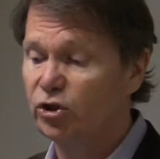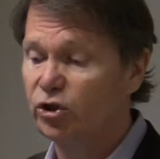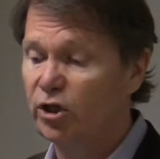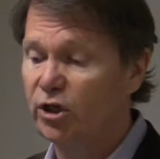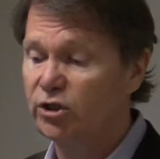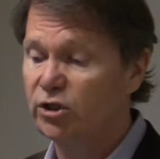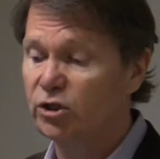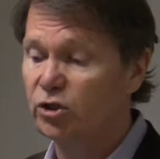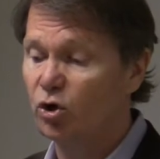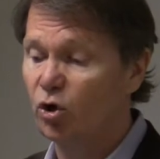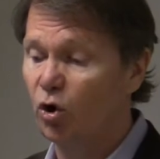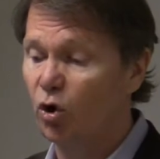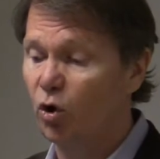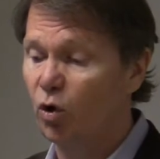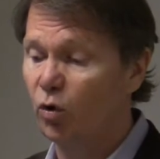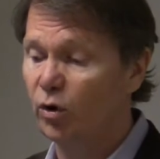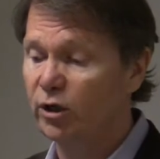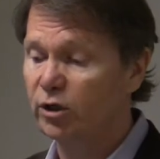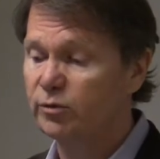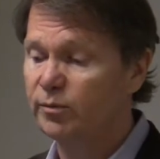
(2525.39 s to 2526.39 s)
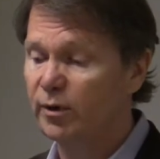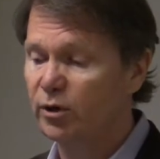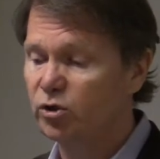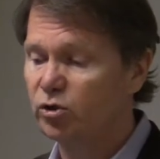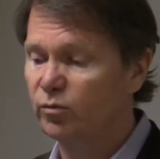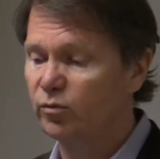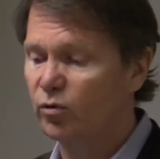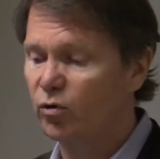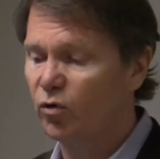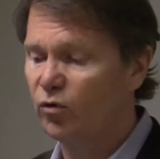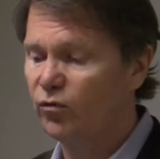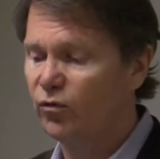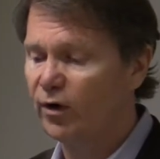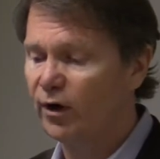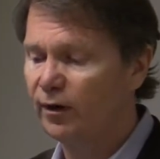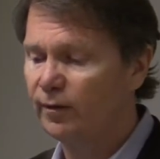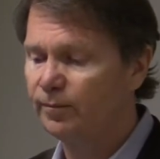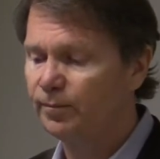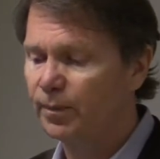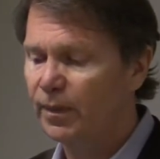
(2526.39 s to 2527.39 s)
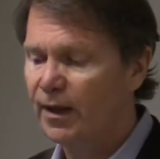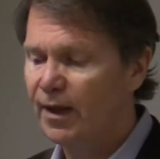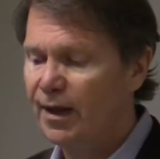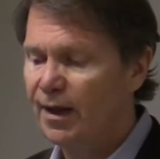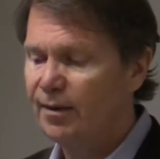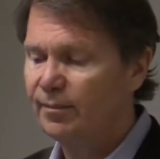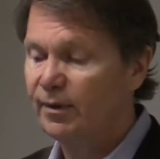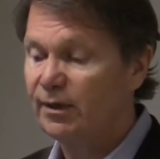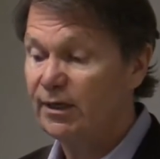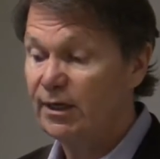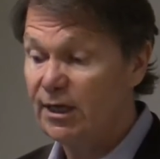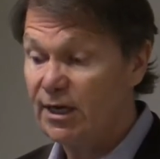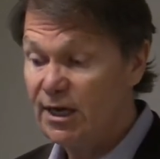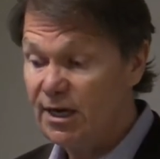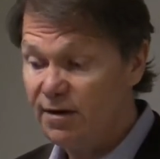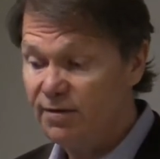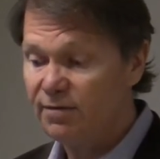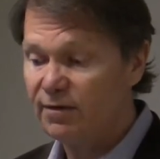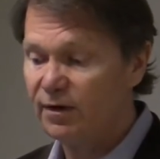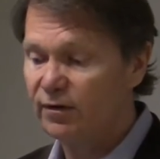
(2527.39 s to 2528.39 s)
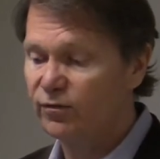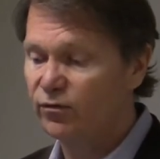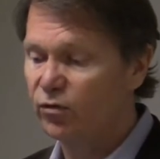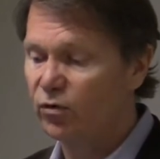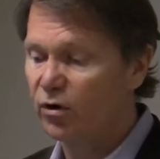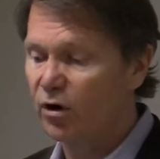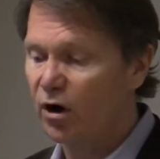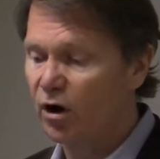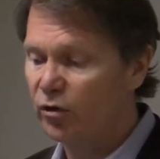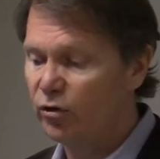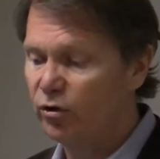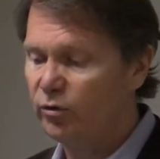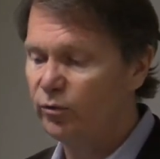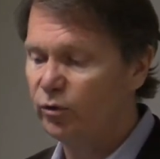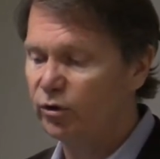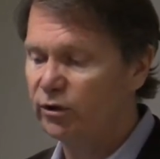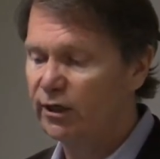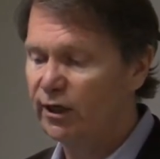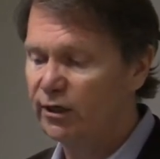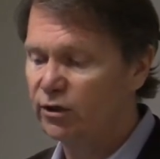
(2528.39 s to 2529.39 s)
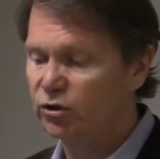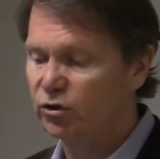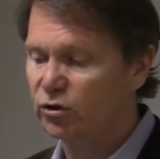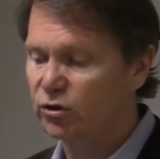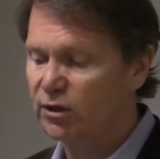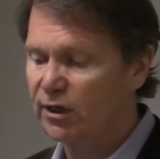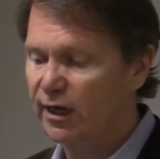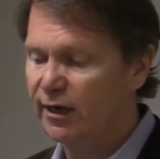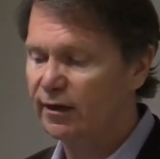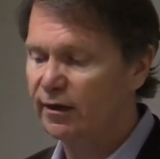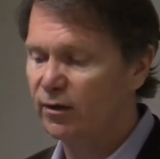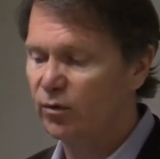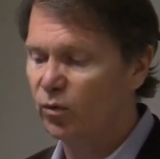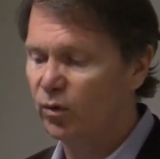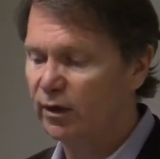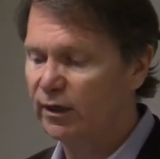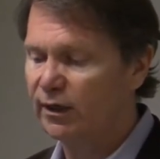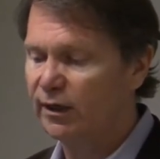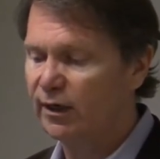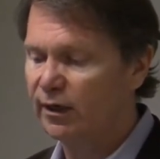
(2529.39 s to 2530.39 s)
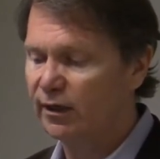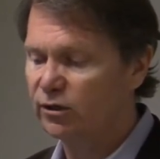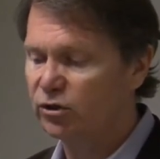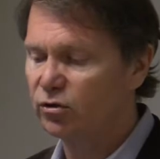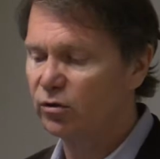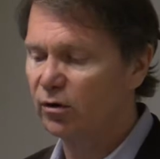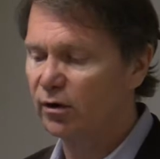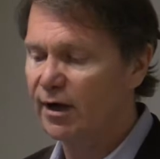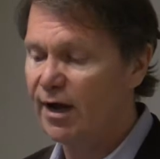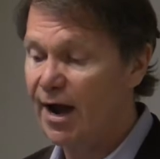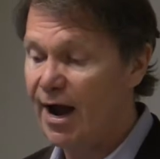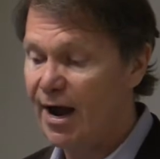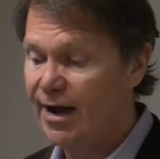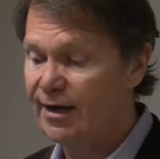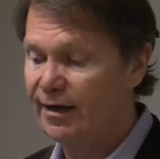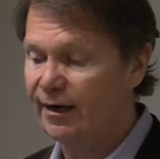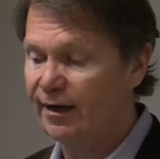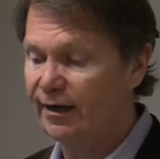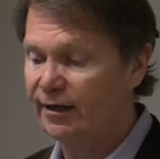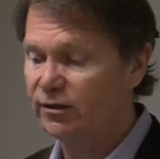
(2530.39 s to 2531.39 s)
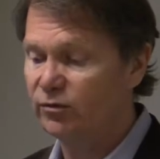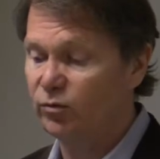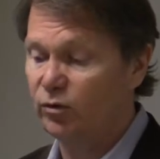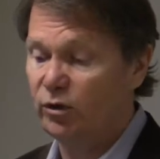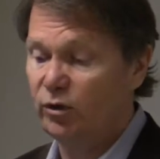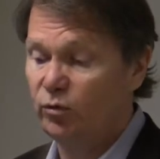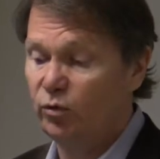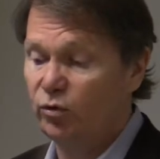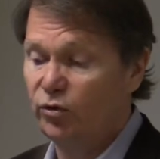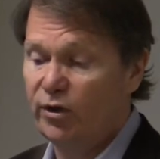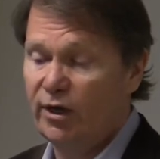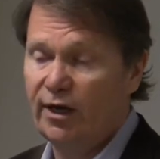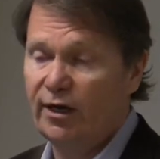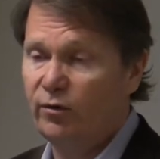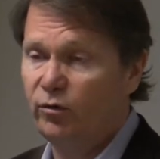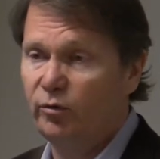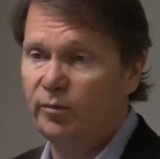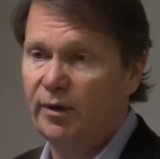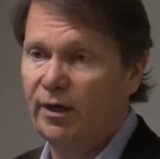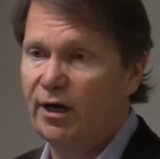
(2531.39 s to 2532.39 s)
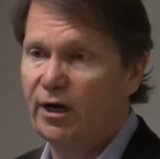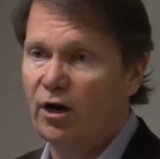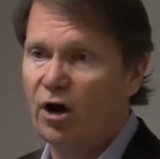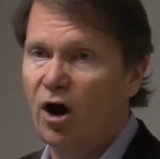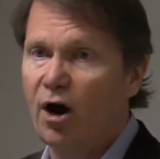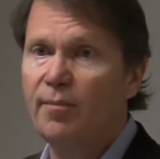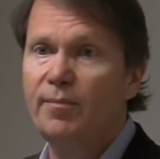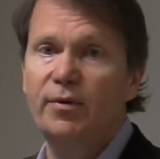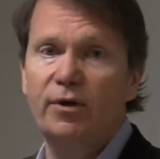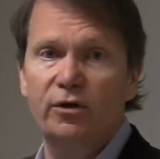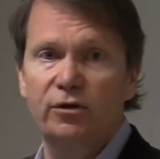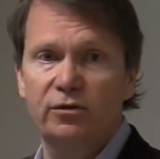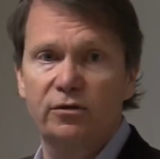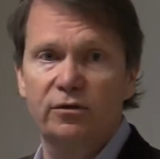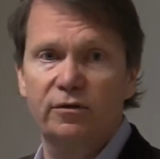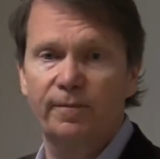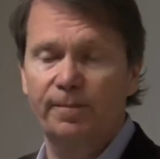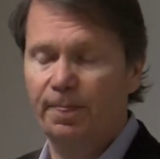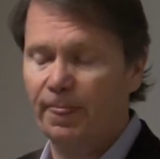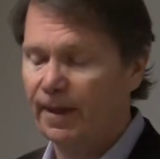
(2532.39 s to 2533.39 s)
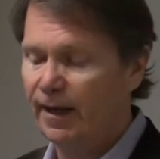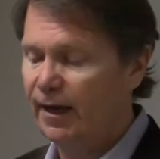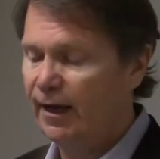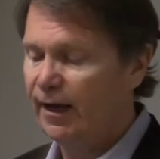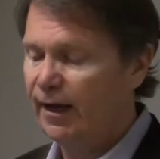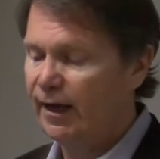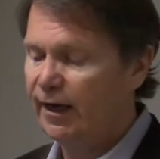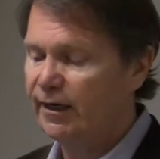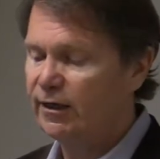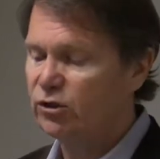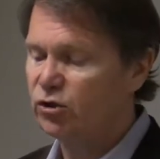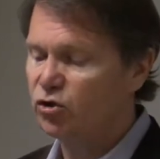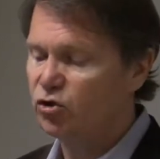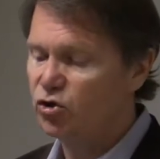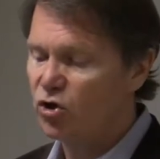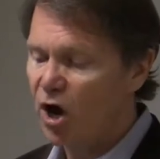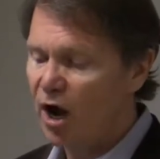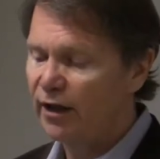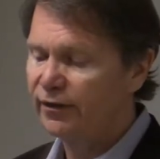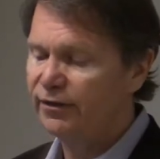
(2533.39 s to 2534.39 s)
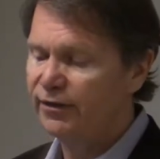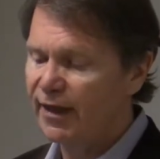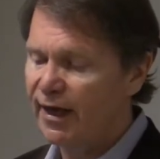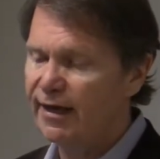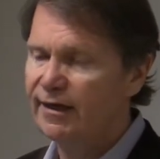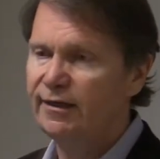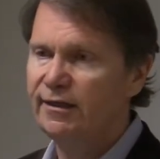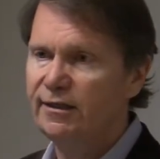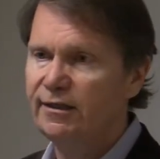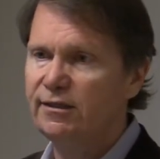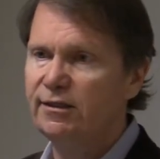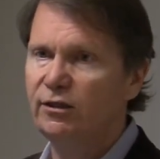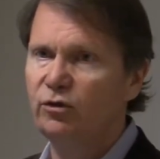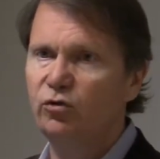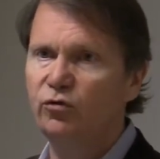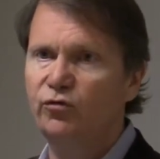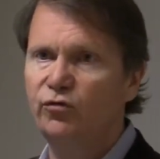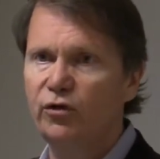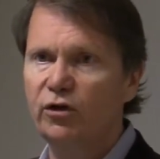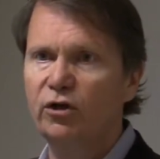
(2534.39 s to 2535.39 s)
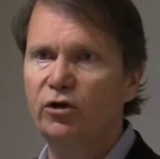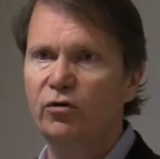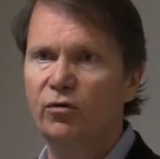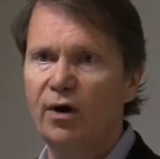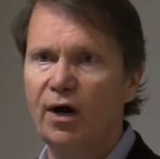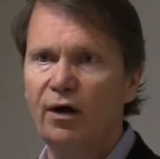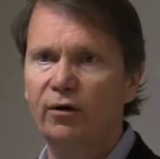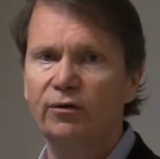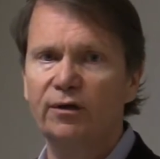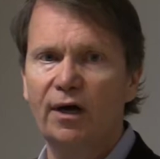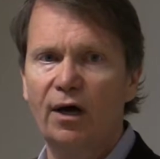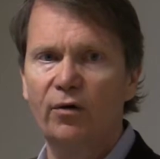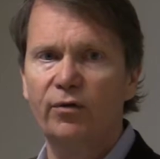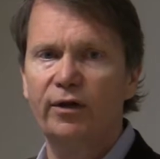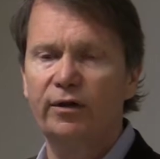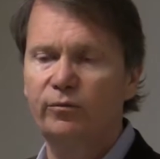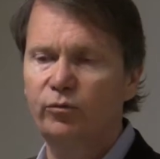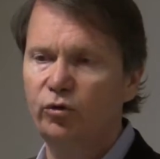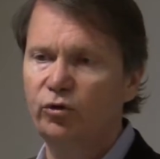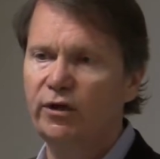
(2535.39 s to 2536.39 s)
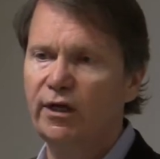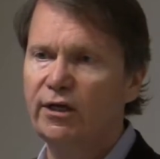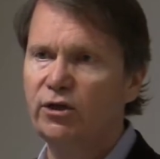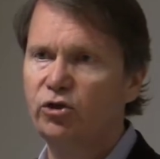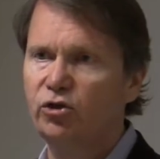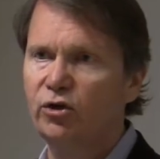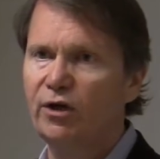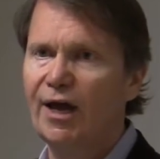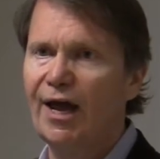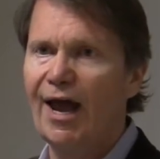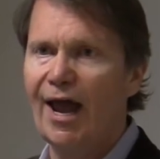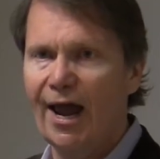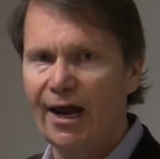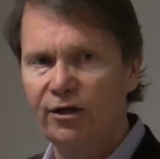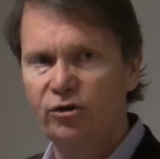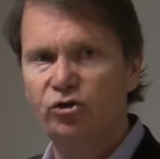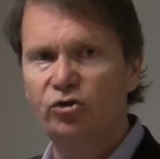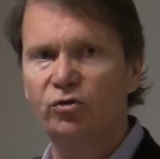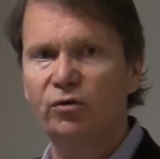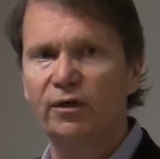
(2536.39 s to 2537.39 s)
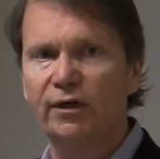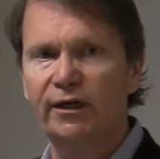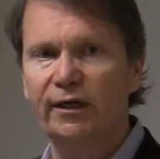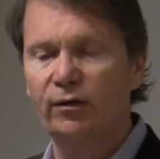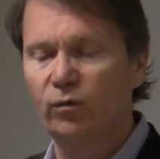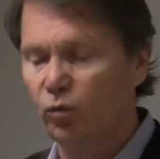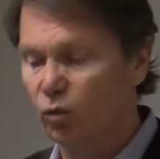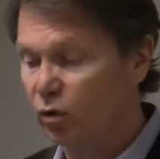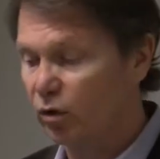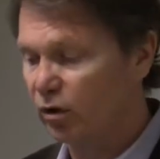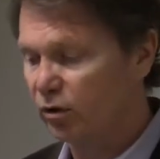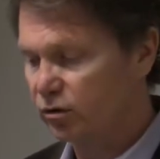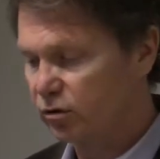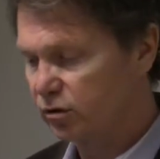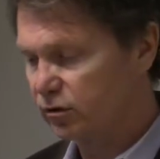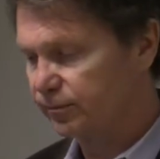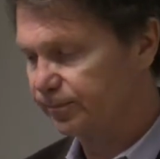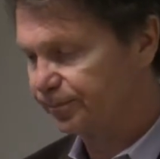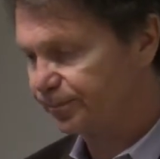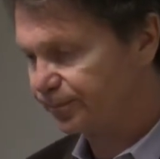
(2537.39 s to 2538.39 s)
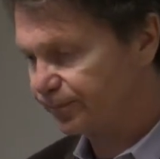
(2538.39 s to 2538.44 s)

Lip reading: it changes the whole expression profile. But even for other mutations, like the one in glycerol kinase, where you would think would be kind of obvious, it is not that easy to figure out how that mutation actually works.